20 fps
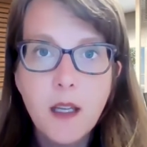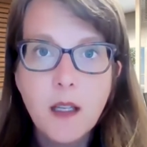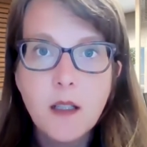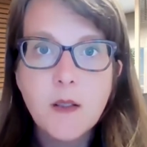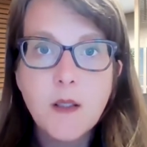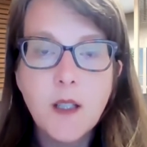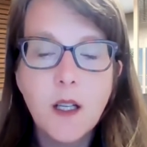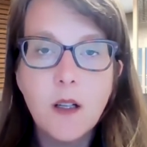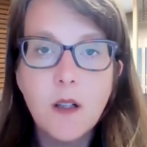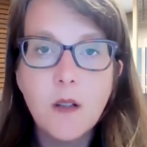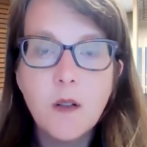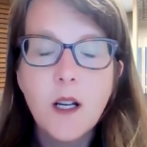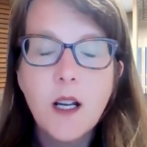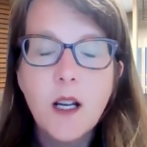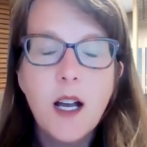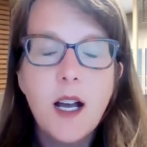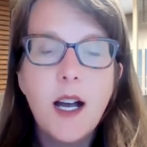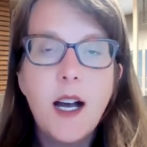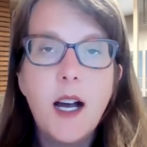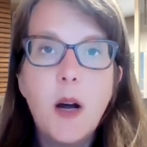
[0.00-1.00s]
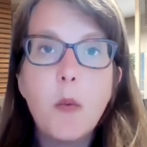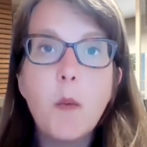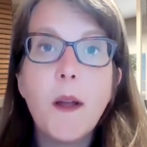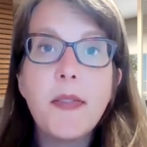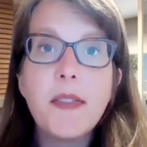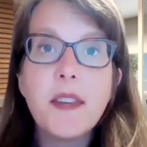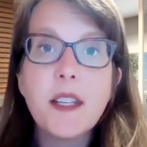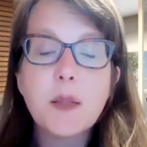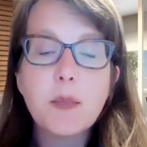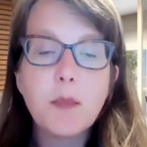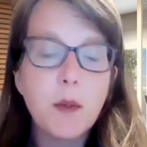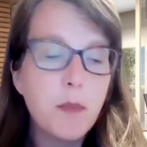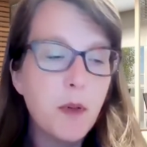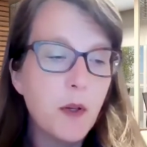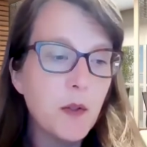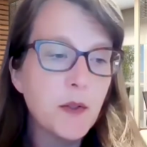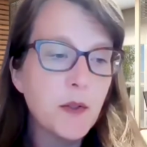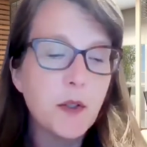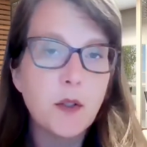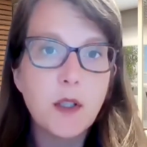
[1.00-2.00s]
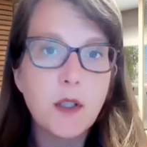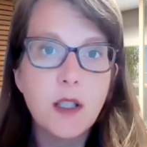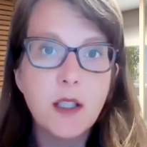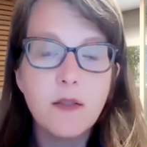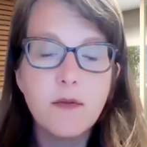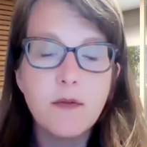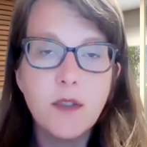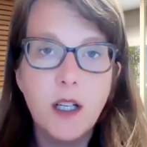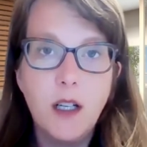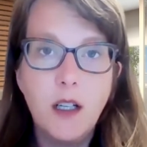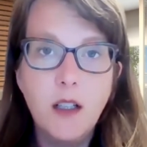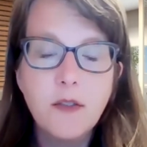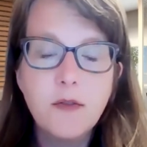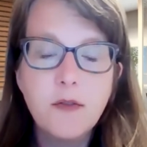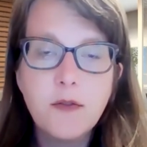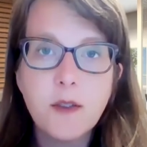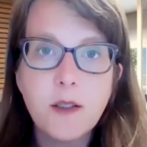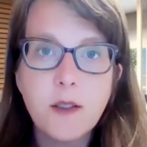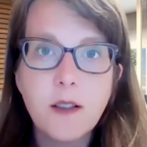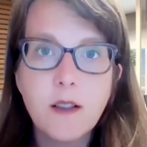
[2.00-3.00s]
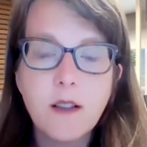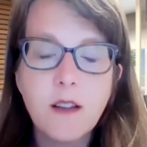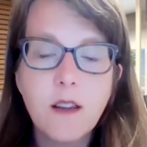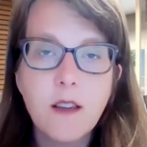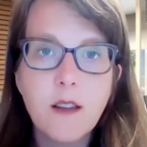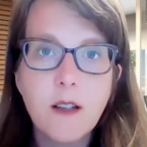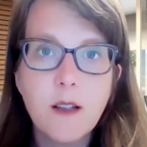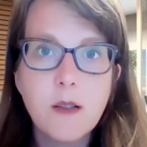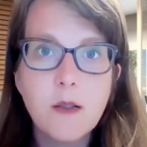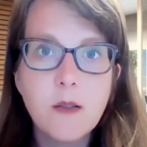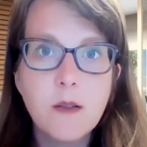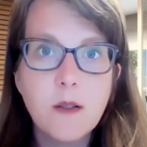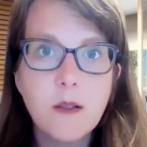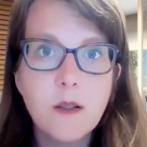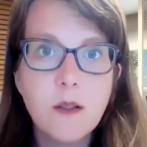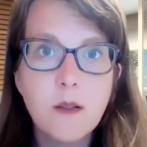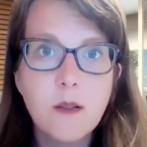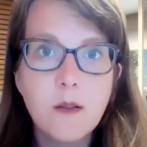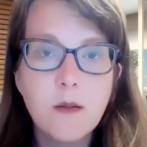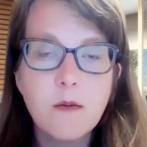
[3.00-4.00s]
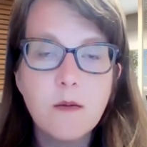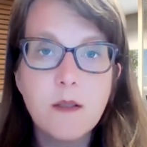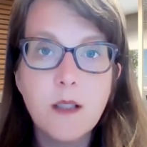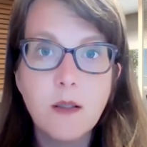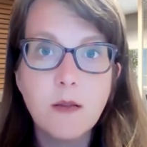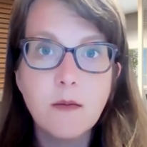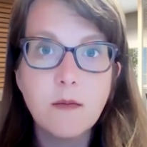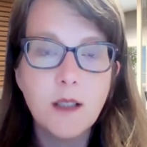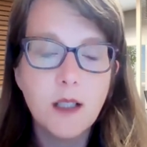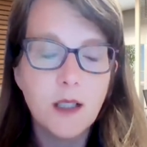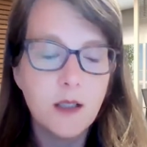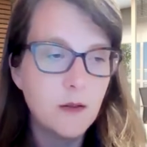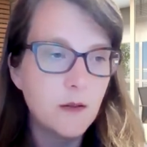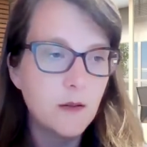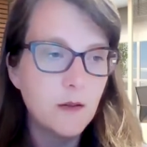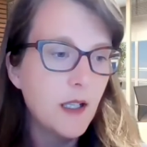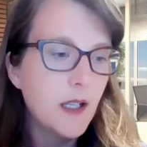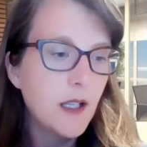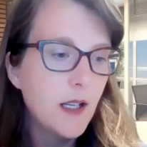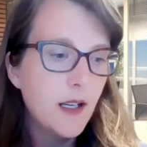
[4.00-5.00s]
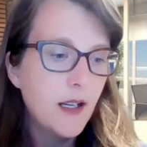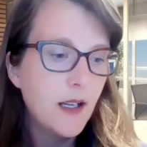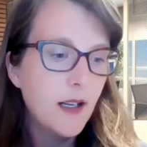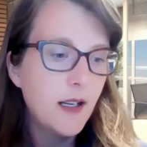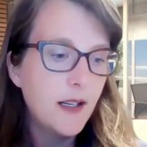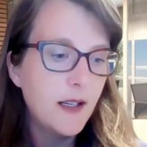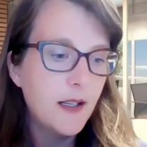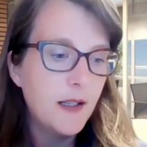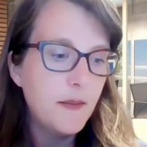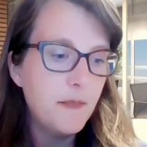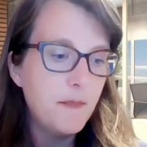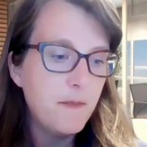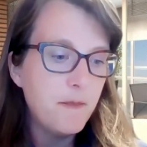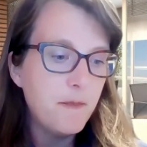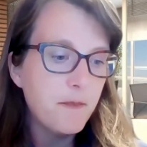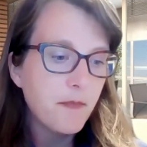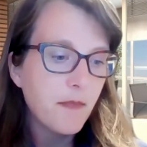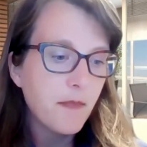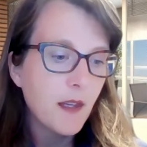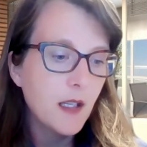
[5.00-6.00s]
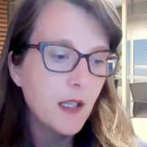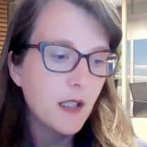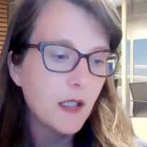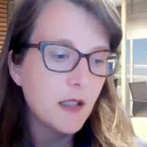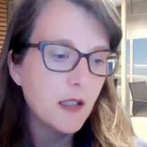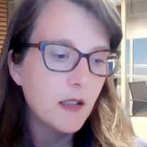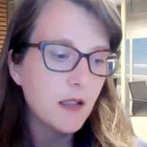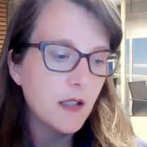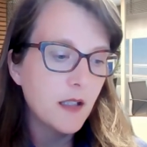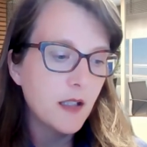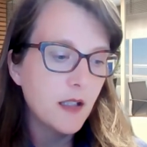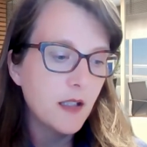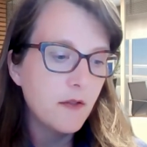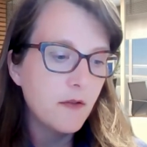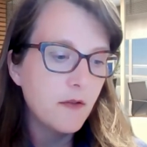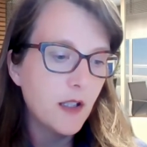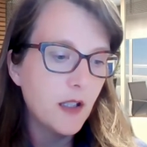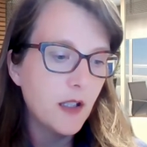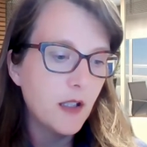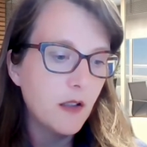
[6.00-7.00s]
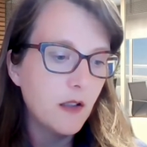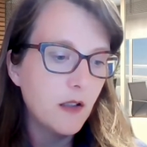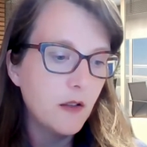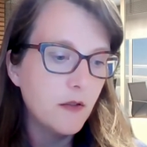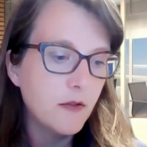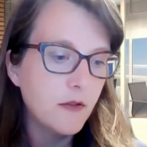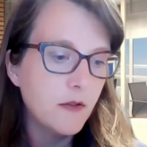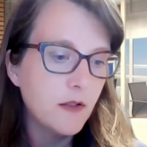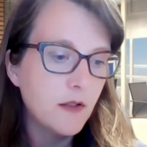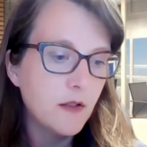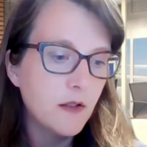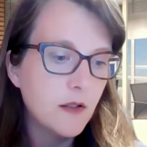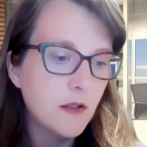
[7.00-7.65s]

So what this proposal could involve, for those who don't know, it could involve